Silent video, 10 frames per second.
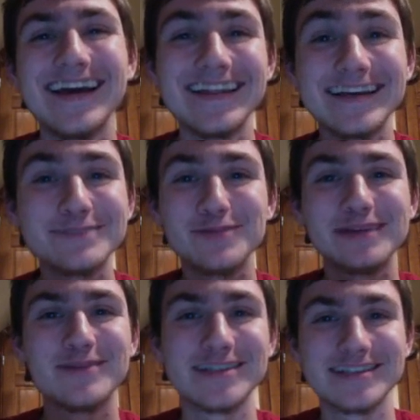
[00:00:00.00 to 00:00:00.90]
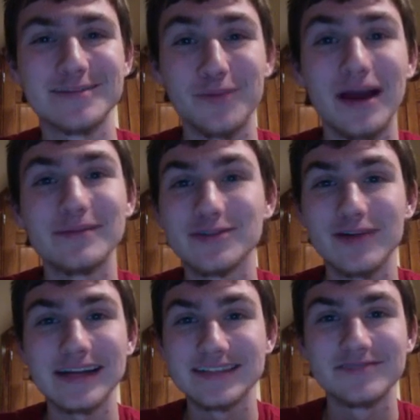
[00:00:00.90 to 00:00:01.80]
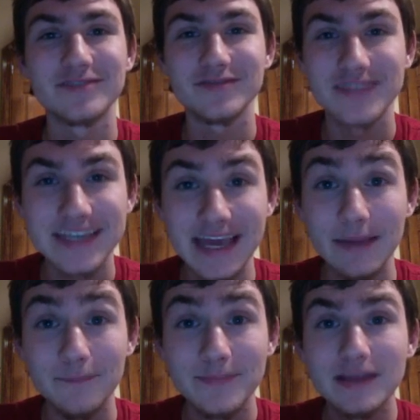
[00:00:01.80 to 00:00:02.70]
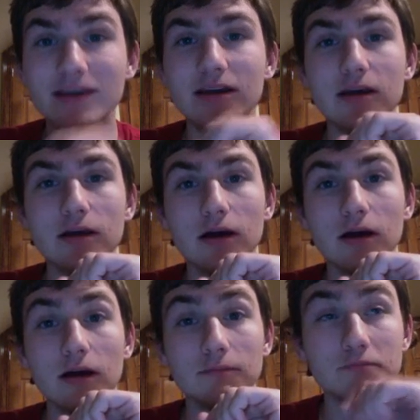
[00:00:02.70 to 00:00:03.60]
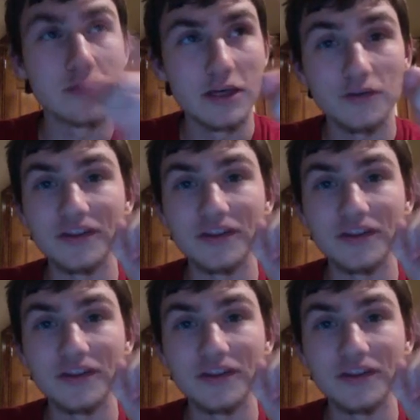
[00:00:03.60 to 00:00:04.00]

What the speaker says: that's pretty much the prime directive of the game. Kill